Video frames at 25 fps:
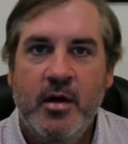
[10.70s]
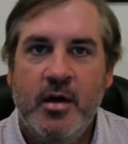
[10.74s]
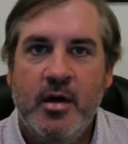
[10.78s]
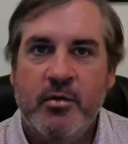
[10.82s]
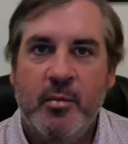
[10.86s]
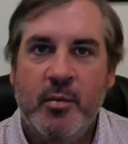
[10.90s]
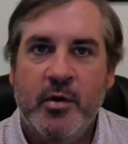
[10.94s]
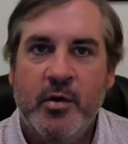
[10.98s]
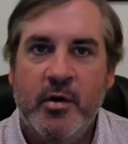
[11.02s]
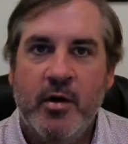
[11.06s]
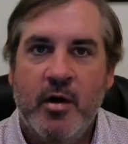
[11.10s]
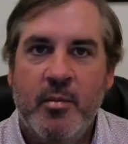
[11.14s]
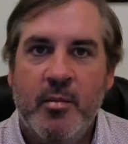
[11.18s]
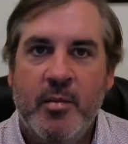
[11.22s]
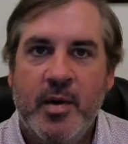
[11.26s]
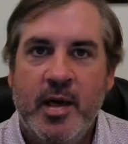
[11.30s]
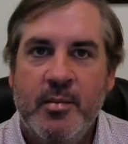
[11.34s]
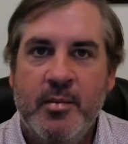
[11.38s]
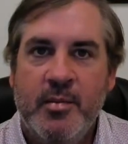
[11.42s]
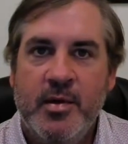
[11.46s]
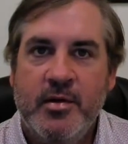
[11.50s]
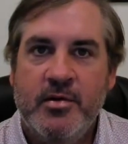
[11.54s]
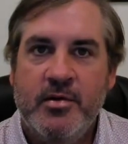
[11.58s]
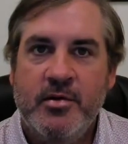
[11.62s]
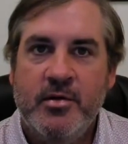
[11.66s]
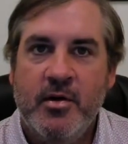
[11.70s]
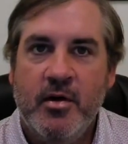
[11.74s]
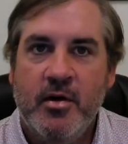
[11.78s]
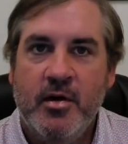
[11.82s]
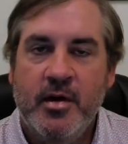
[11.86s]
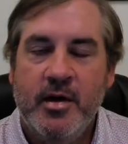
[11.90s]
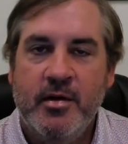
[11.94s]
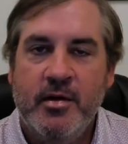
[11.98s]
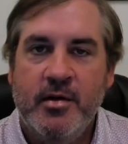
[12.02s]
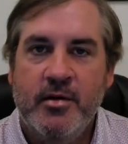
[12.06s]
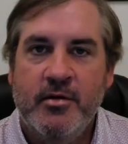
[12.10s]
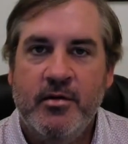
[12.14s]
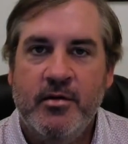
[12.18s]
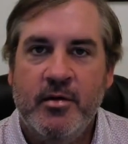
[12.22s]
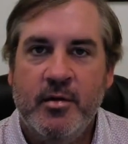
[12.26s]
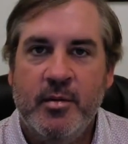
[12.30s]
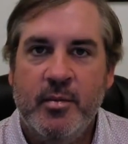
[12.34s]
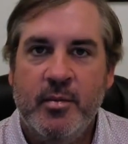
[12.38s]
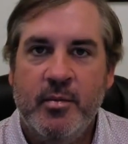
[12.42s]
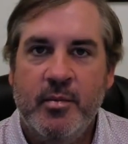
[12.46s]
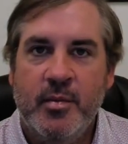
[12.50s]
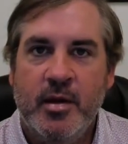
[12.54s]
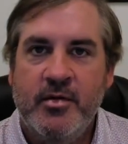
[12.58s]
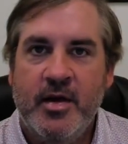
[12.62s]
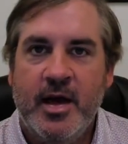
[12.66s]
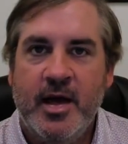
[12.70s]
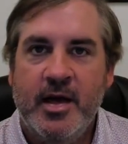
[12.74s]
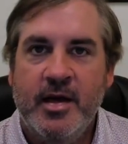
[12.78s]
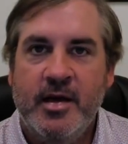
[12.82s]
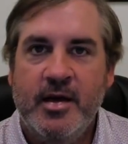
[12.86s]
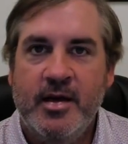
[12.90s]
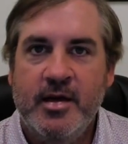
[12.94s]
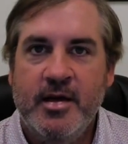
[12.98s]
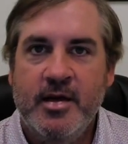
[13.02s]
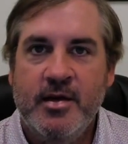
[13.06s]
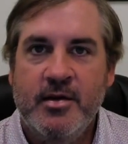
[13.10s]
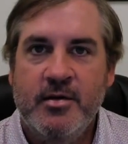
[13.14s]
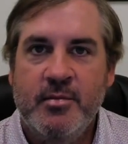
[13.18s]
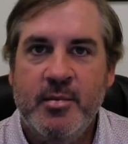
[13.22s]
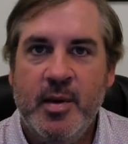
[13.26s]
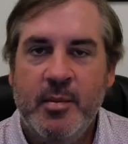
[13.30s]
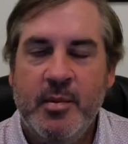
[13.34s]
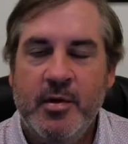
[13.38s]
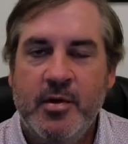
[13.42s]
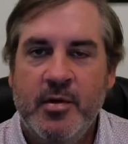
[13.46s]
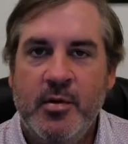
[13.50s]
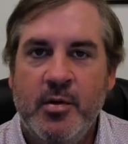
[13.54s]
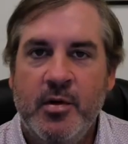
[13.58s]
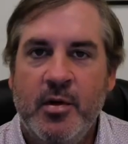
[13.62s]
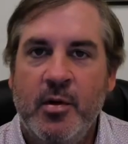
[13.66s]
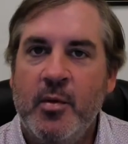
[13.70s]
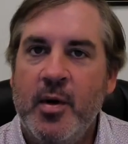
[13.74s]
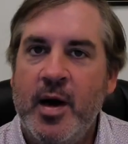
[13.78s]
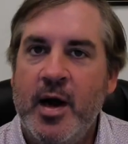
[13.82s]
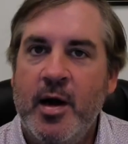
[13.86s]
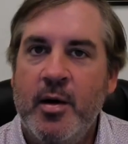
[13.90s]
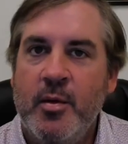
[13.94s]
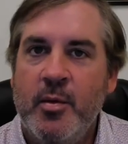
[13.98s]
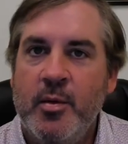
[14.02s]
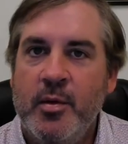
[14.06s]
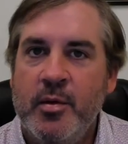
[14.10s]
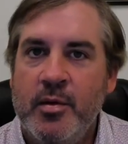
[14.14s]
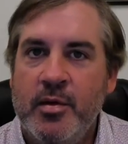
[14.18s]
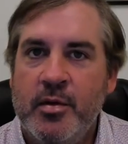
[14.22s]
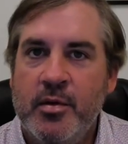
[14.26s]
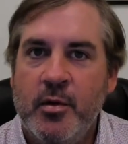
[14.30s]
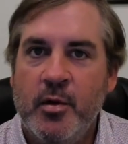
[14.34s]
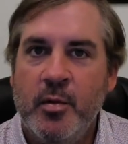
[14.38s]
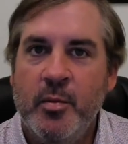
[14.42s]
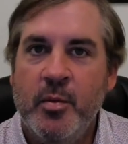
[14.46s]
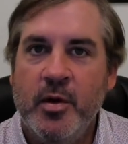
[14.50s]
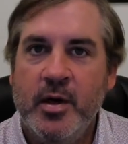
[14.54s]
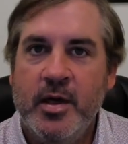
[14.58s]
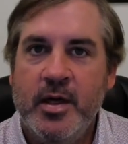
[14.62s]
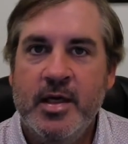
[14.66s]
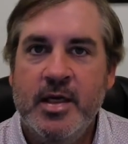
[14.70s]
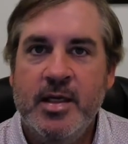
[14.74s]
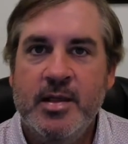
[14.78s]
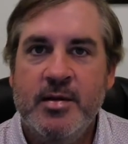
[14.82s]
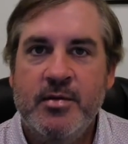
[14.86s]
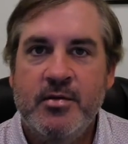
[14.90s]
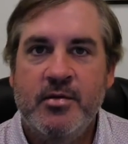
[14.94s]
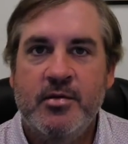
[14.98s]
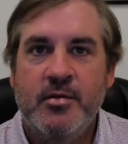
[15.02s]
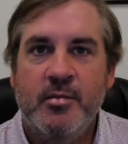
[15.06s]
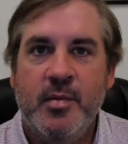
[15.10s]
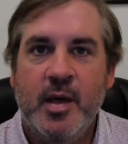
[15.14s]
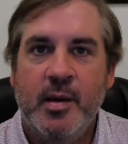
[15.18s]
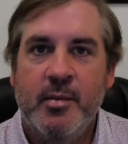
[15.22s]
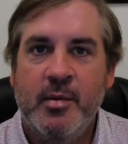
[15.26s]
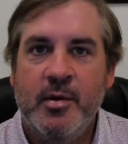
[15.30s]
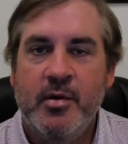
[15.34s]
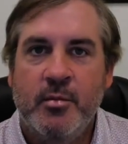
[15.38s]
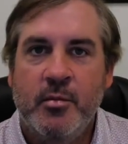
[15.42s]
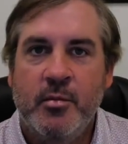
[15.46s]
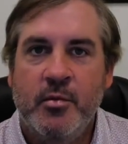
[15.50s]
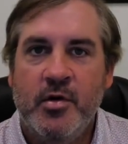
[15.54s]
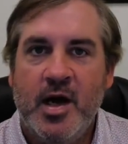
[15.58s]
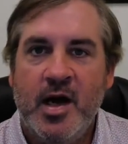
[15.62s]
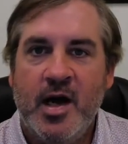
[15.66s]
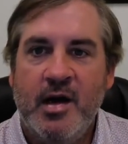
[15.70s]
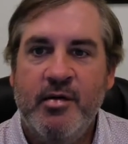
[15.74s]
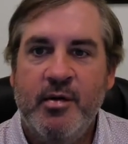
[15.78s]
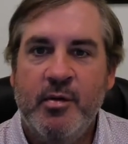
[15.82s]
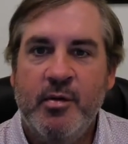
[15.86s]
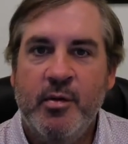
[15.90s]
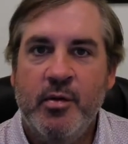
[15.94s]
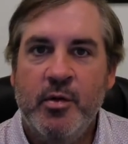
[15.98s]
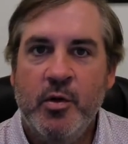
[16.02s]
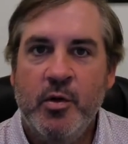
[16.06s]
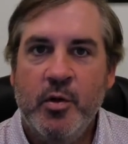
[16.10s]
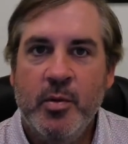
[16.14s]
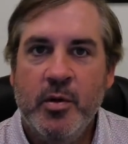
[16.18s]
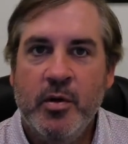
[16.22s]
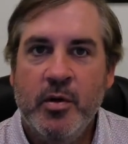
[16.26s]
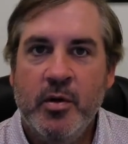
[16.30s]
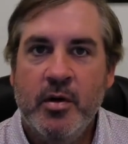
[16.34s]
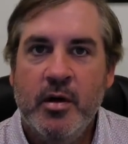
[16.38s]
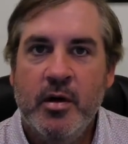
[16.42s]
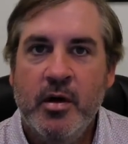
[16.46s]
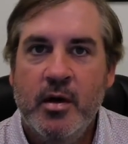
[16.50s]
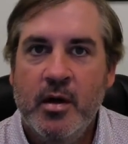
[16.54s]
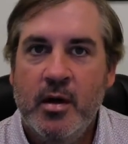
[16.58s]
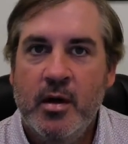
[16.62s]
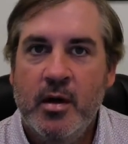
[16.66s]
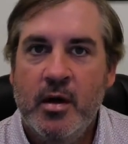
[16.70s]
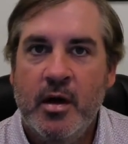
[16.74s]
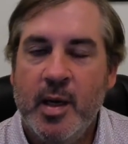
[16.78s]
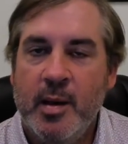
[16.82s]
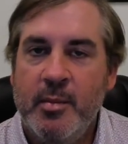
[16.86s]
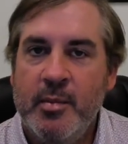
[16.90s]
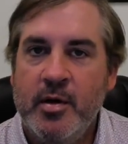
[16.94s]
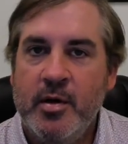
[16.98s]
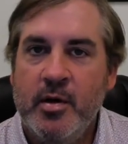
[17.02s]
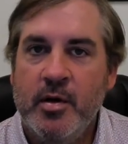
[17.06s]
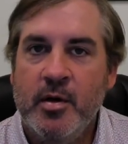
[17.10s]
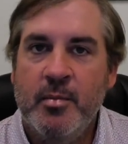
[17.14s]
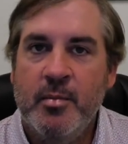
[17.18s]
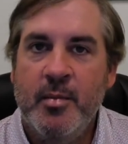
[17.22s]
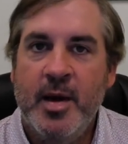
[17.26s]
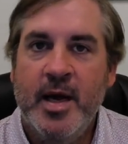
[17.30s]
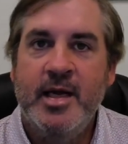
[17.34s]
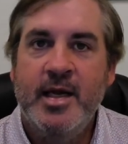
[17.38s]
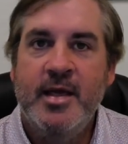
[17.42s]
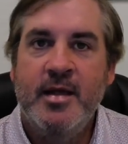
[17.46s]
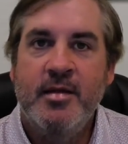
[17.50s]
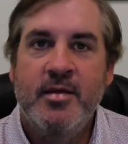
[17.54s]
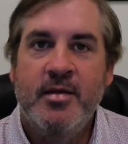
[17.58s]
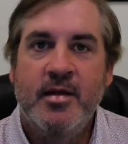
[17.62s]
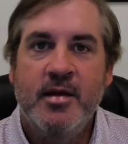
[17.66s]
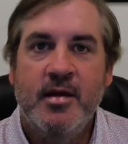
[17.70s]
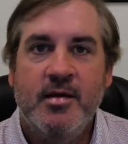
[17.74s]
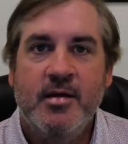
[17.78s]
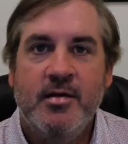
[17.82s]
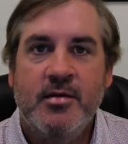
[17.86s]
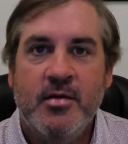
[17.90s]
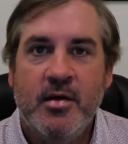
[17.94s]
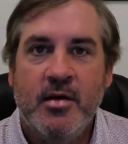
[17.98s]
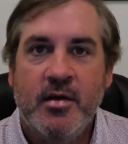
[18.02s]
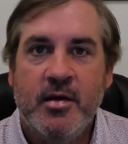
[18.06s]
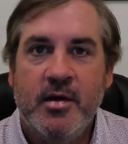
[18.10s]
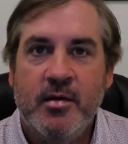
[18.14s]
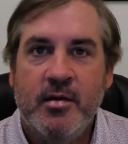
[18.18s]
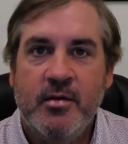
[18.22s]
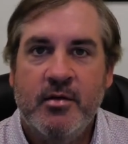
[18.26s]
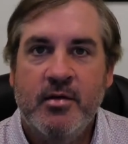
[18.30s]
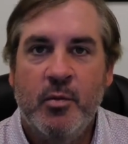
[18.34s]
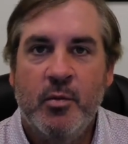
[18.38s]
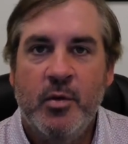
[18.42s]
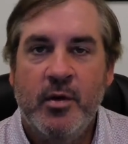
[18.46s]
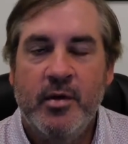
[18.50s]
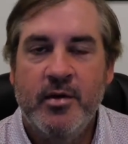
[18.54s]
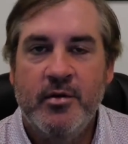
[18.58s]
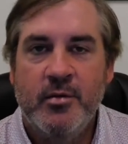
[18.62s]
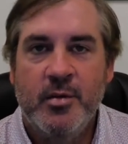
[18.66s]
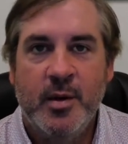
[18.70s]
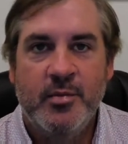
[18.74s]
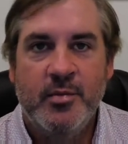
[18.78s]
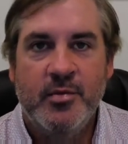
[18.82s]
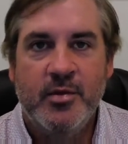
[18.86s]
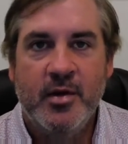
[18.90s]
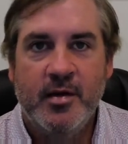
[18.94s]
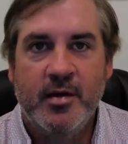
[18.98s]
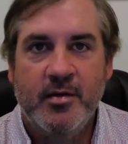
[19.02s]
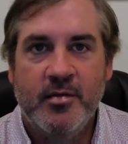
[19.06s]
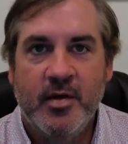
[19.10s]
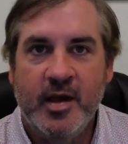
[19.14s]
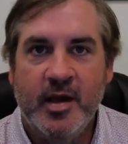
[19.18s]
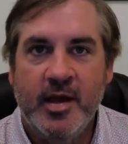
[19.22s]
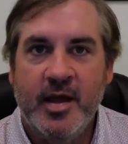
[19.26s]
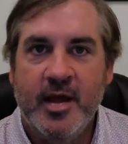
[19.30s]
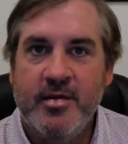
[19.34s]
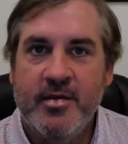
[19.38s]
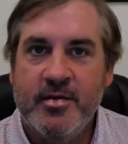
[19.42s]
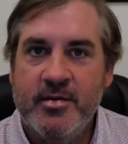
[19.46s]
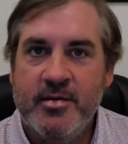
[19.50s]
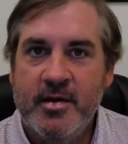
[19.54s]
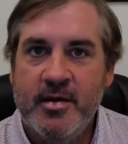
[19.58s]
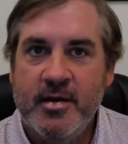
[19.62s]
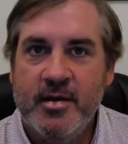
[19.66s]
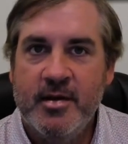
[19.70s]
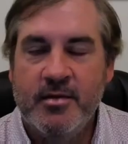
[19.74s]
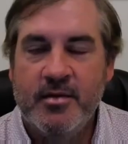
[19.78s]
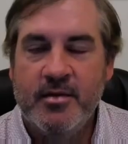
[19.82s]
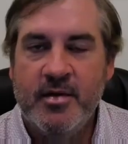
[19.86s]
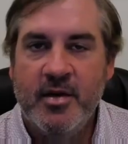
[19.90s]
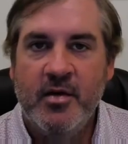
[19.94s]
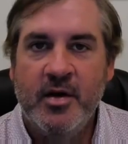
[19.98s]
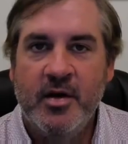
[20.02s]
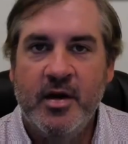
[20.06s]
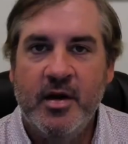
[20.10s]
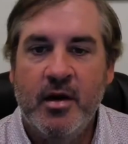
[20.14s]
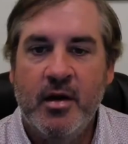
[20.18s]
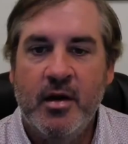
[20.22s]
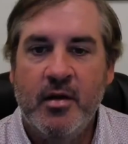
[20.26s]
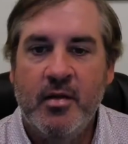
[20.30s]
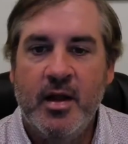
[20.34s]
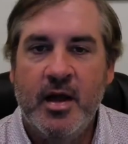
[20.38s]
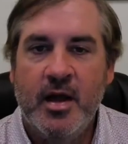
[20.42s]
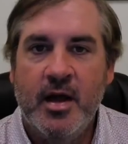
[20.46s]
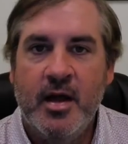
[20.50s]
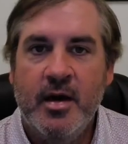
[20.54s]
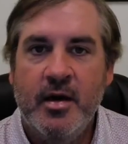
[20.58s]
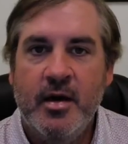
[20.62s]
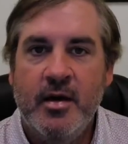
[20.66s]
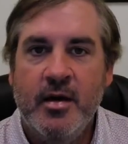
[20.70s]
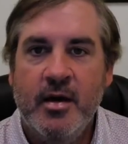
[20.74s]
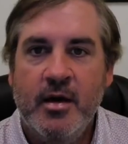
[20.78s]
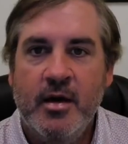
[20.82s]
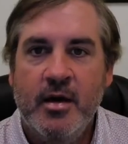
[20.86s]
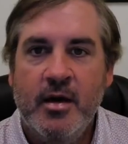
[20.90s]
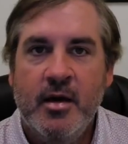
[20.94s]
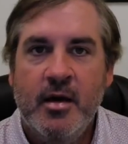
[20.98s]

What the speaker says: Some of y'all may be starting some side gigs, maybe doing a route with Uber Eats, maybe some driving with Uber. Maybe you're making things on one of these websites like Etsy and selling it online.